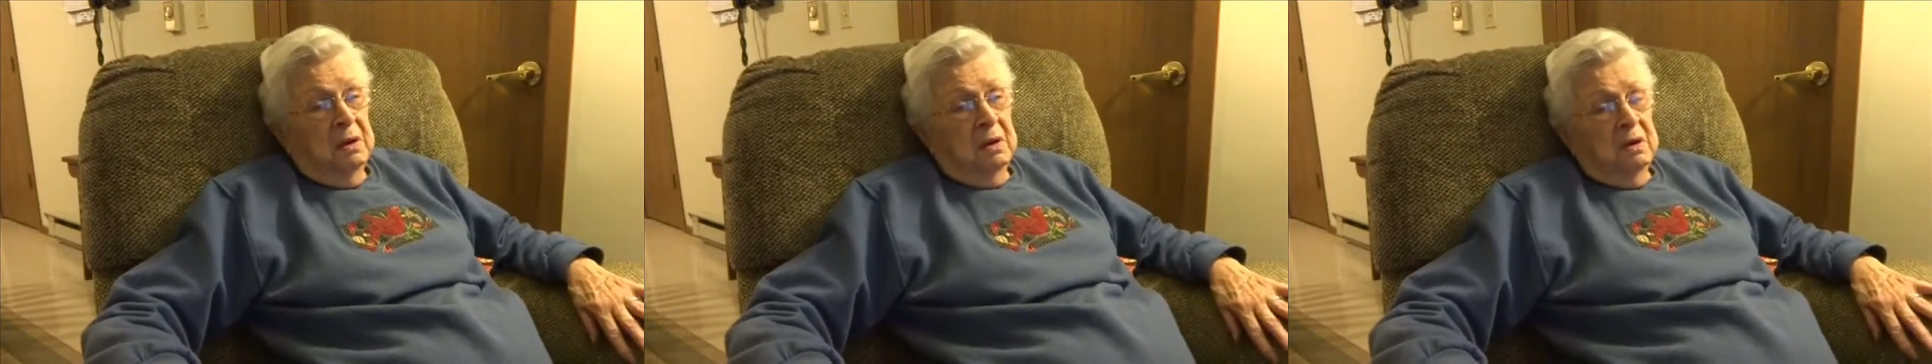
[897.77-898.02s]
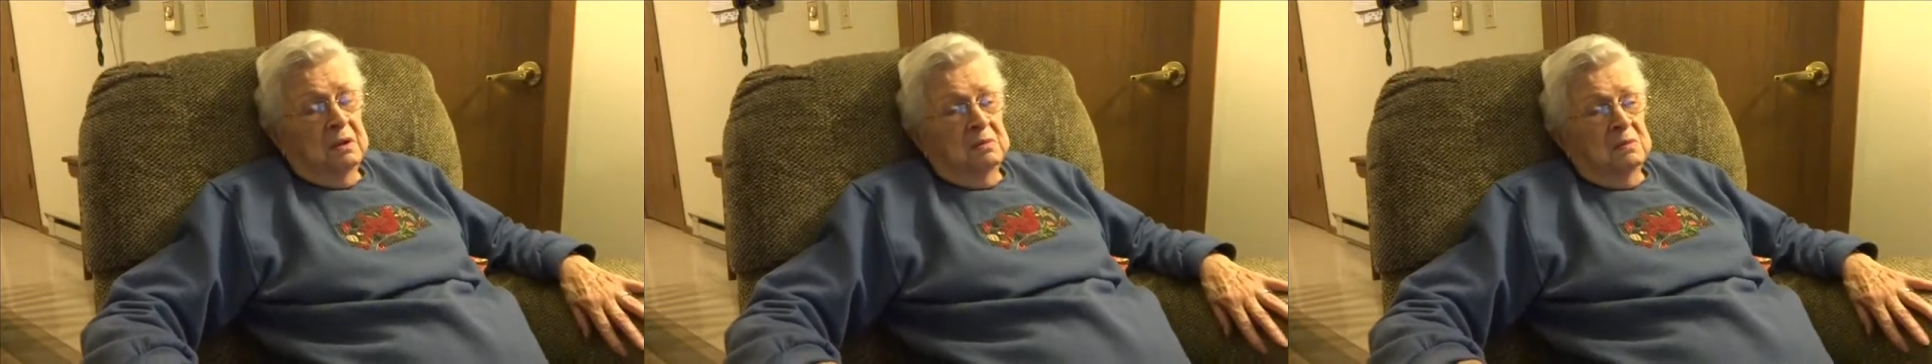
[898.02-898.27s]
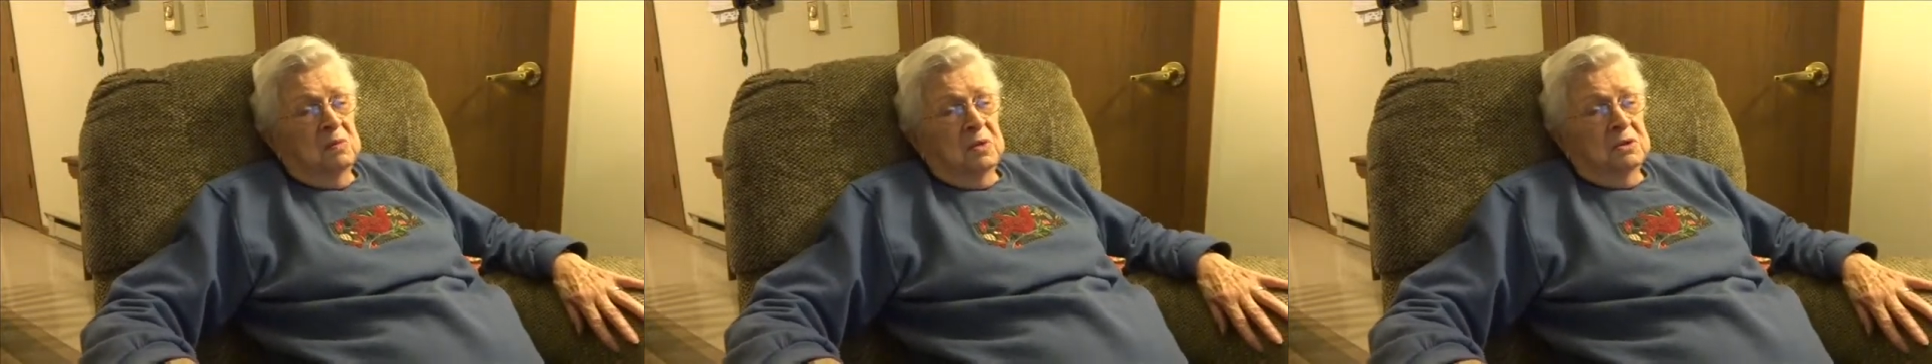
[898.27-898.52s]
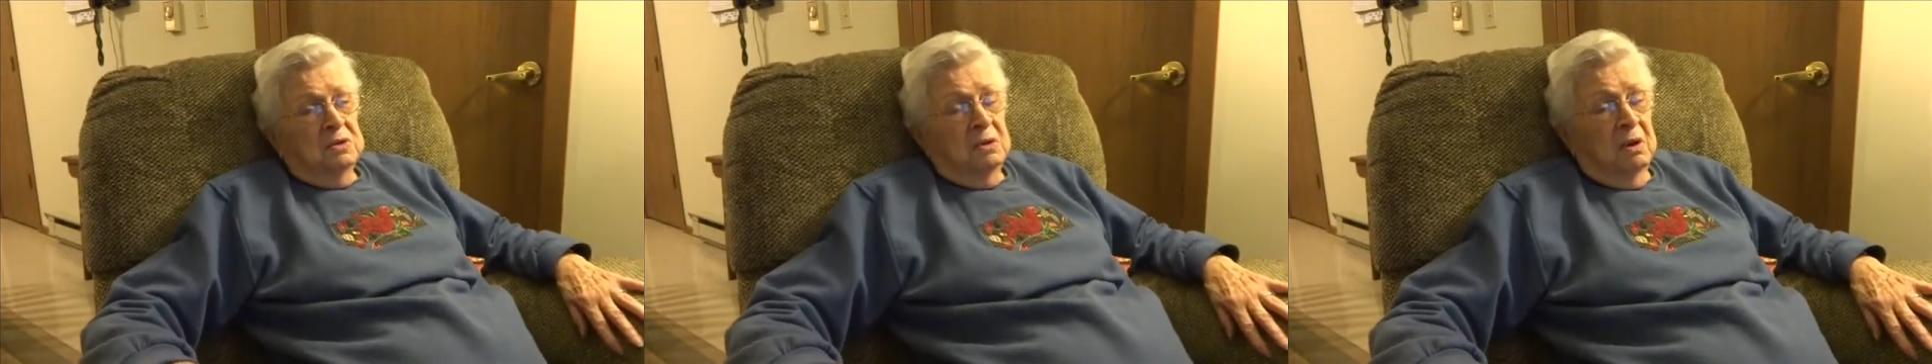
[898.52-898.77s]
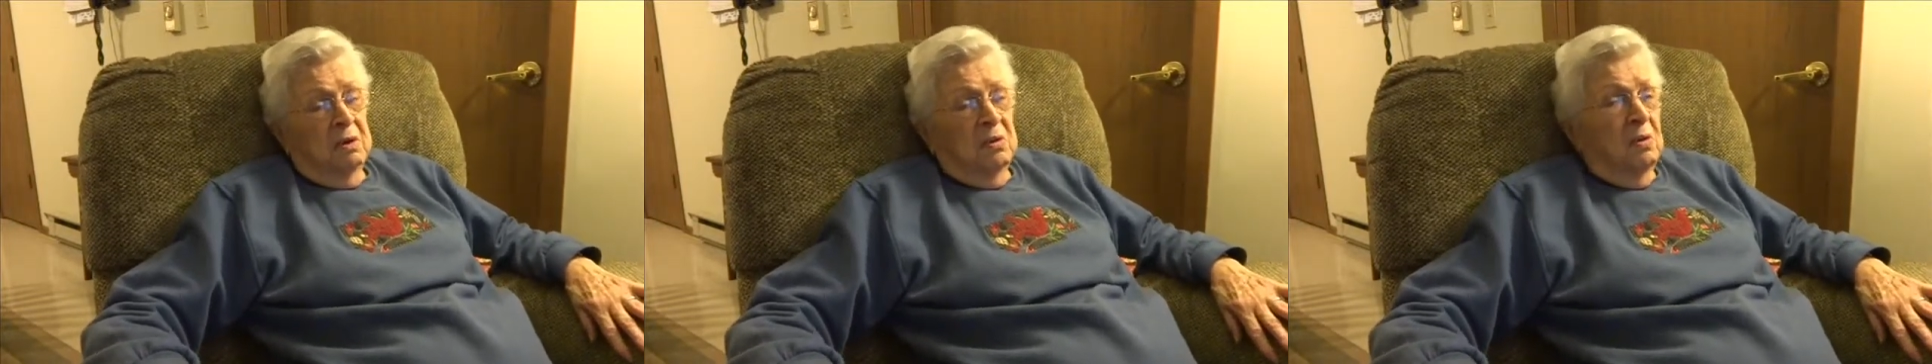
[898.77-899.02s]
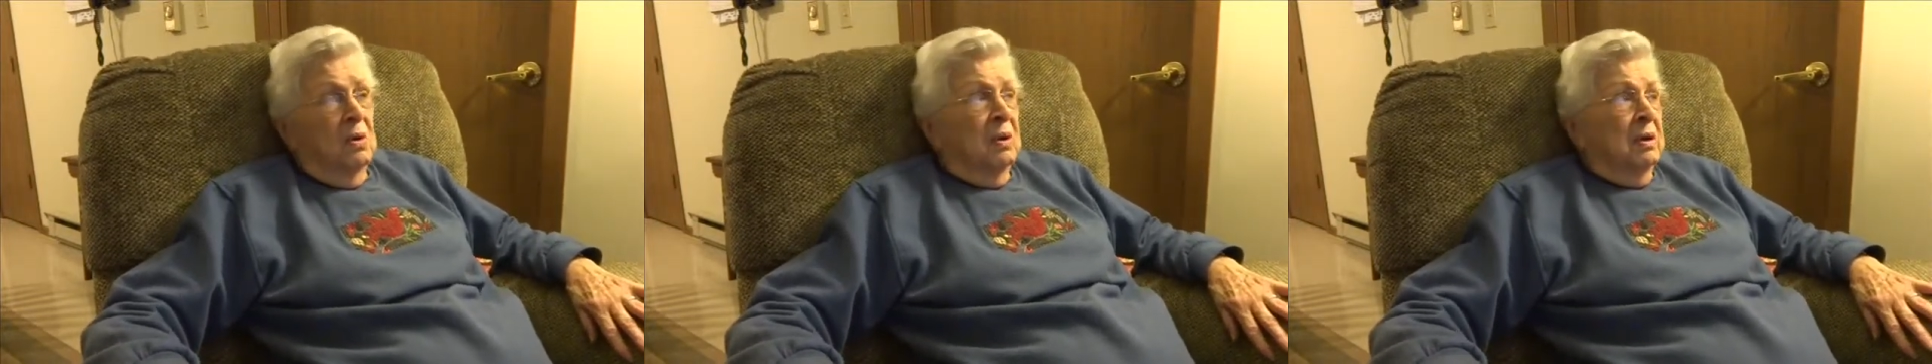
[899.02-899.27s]
I don't watch a
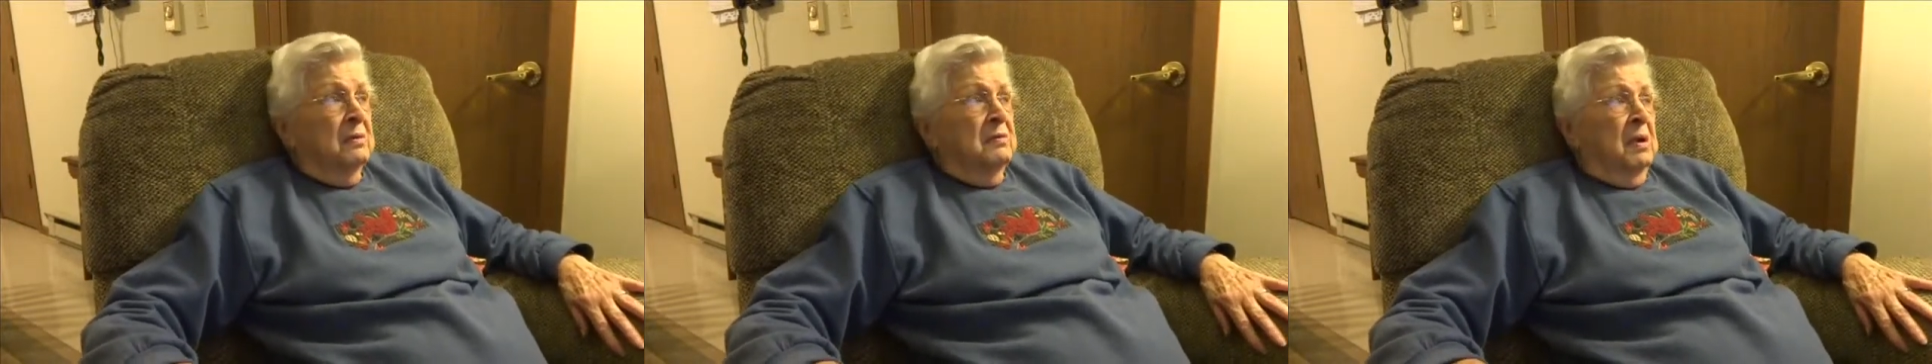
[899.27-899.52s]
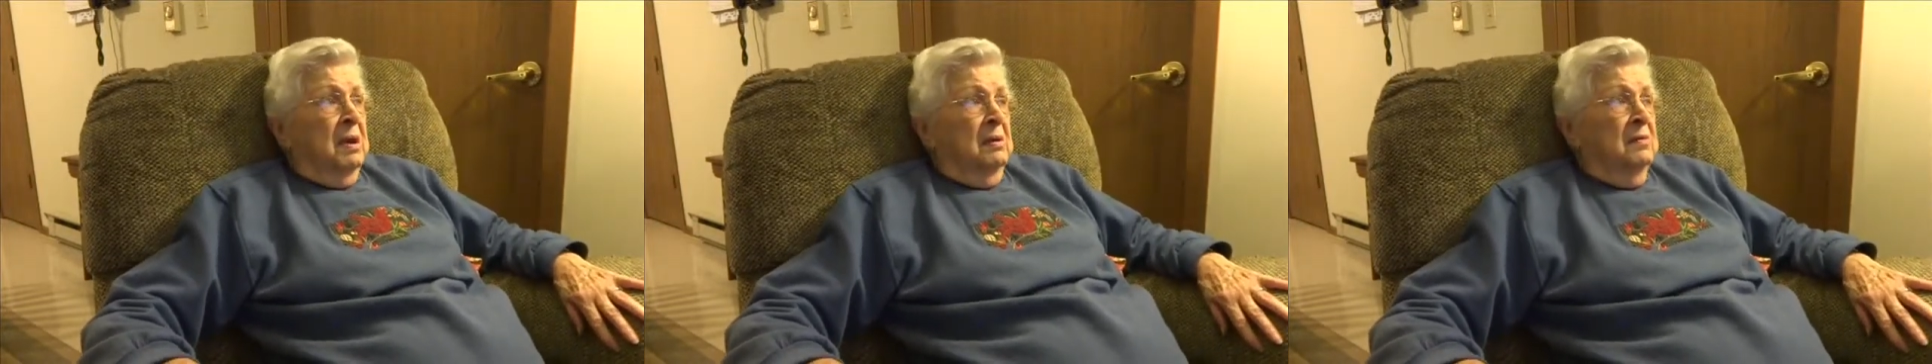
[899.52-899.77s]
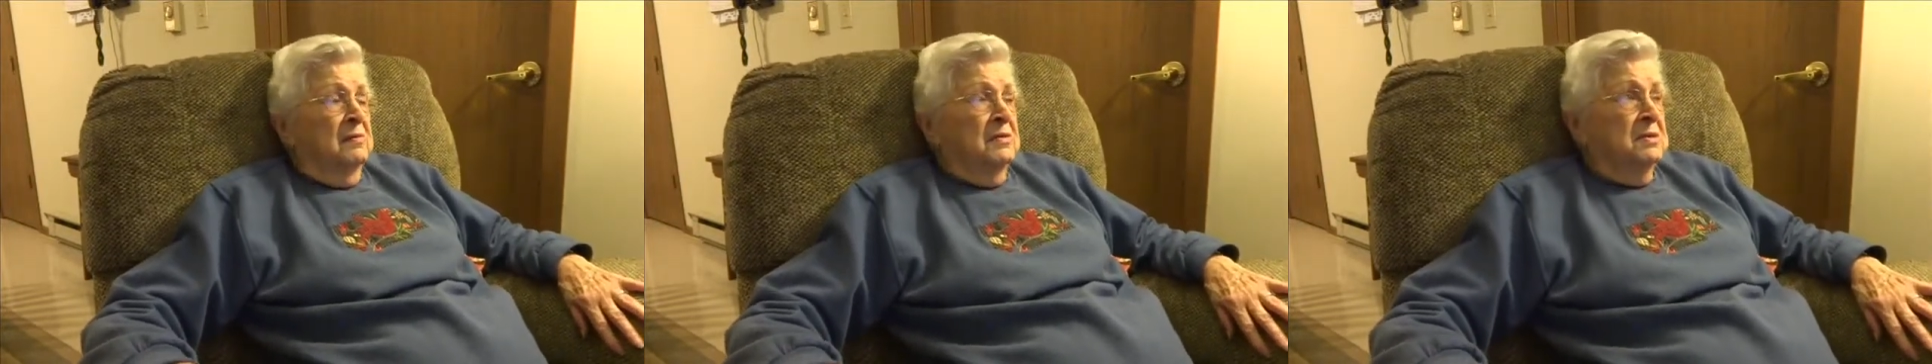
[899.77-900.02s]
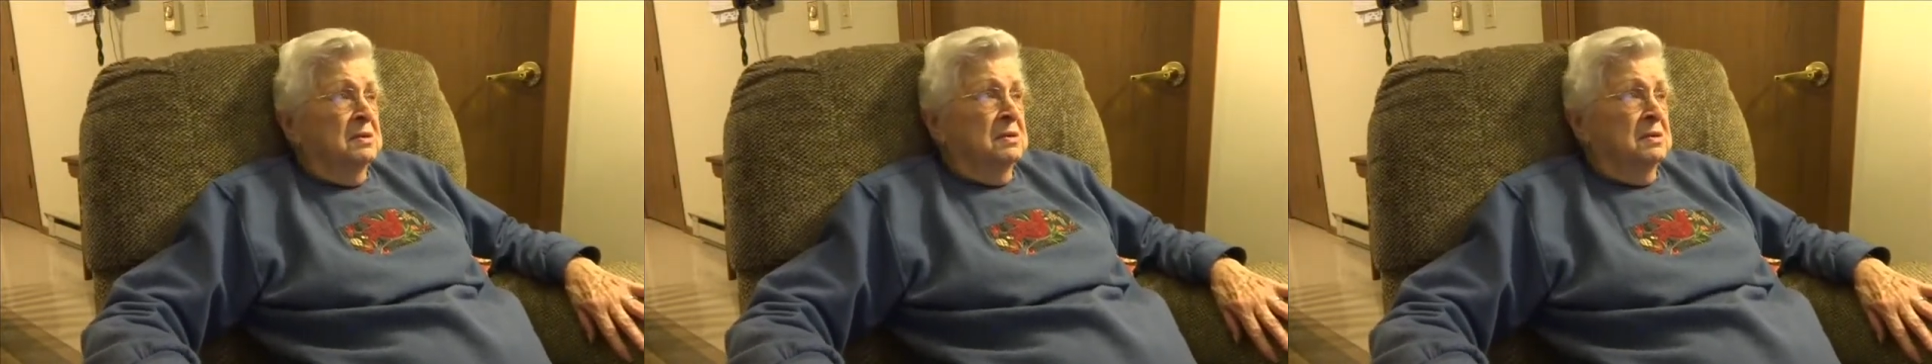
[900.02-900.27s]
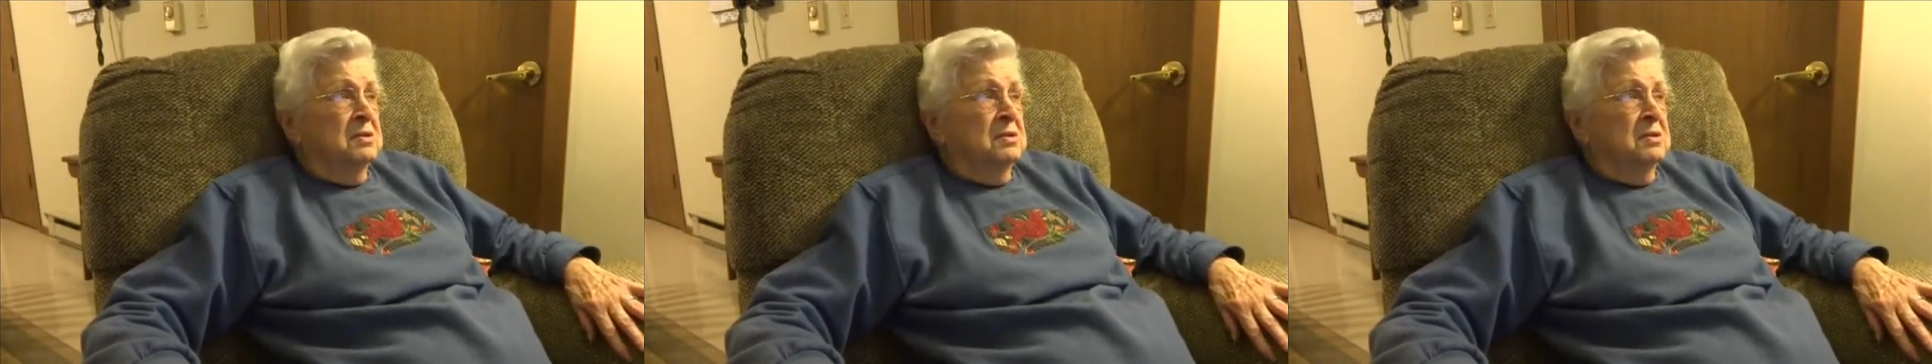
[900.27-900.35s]
lot of television.